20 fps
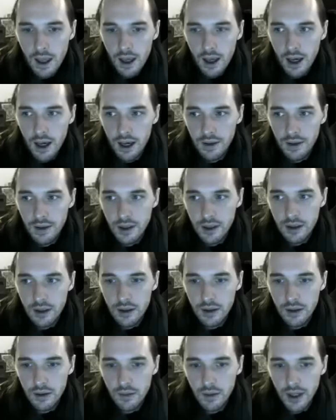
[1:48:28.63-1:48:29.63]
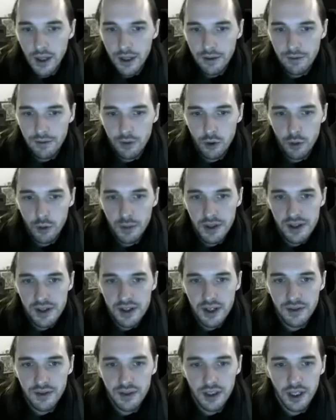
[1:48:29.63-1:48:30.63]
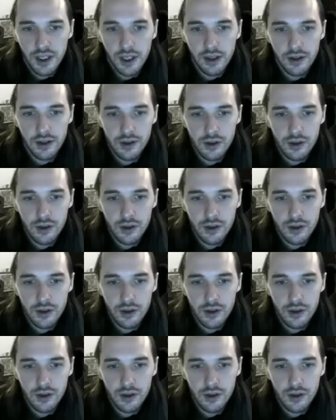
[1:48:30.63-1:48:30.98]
then like grouping stuff together.